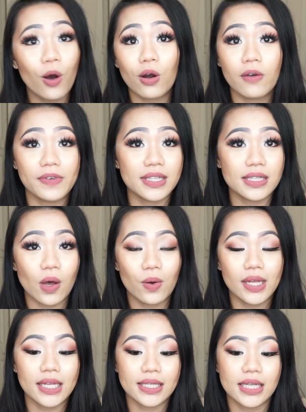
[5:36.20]
or if it's
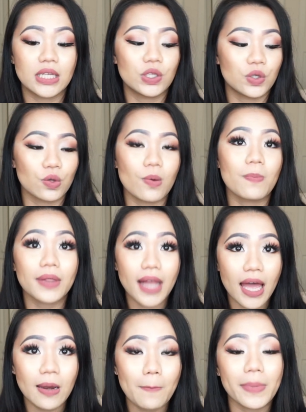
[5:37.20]
so easy to
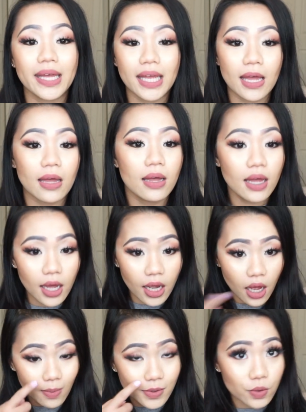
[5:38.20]
blend, but it
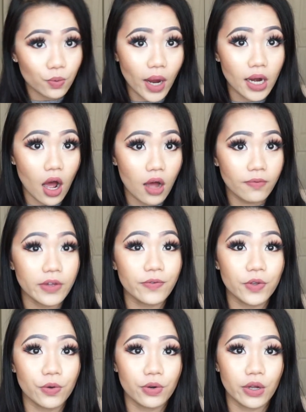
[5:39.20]
comes right off
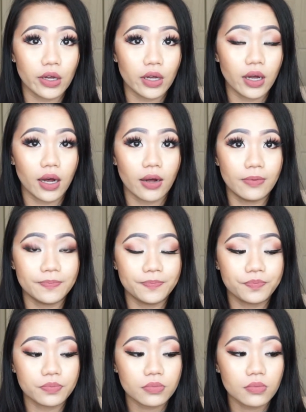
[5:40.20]
if you were to
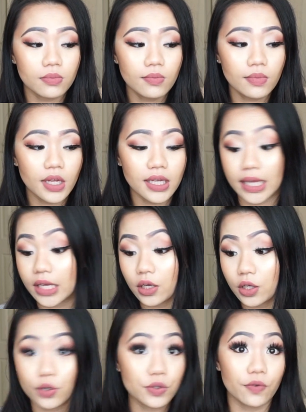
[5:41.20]
like
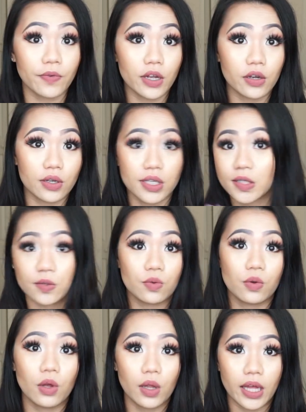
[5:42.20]
use your fingers,
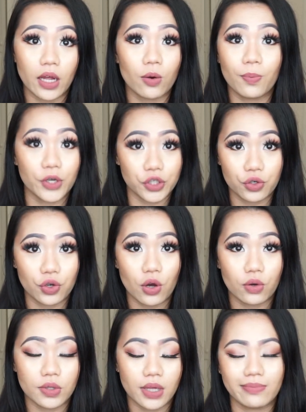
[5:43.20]
like, or brush your
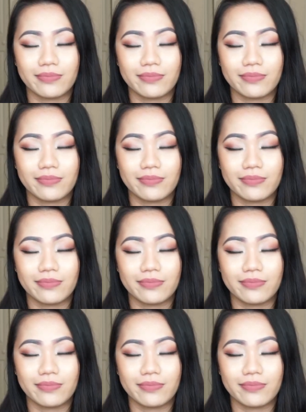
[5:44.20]
nose.